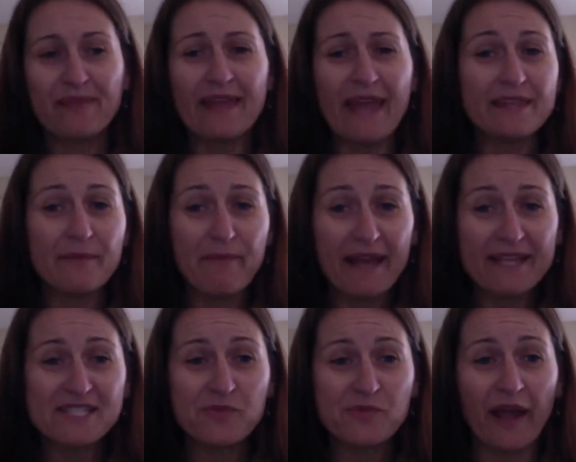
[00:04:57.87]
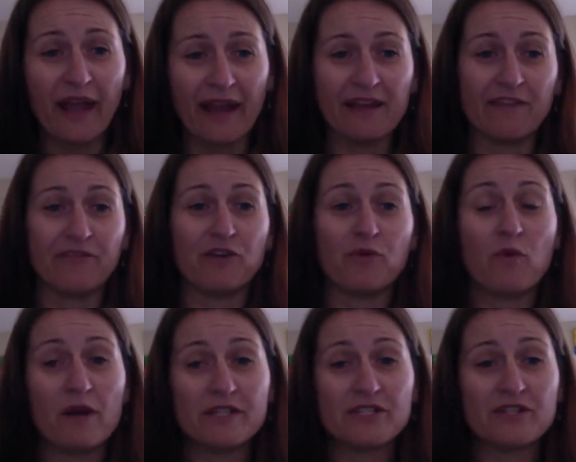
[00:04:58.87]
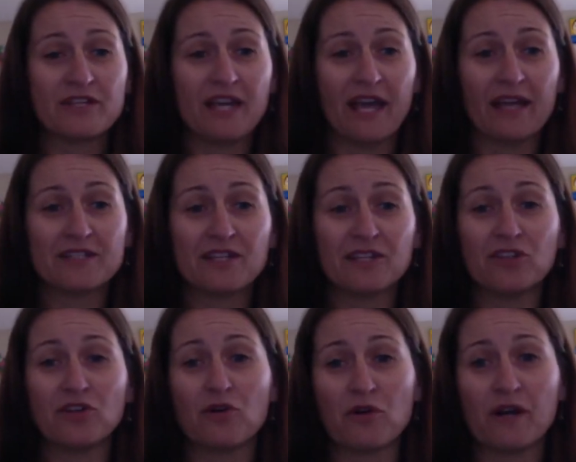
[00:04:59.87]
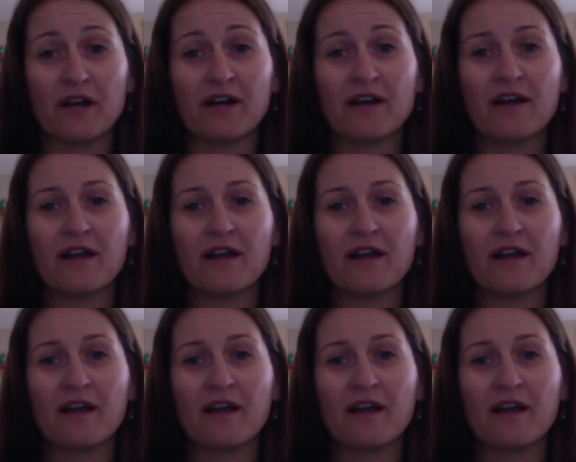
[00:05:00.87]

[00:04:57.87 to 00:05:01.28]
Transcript: And the best way, if you want to get your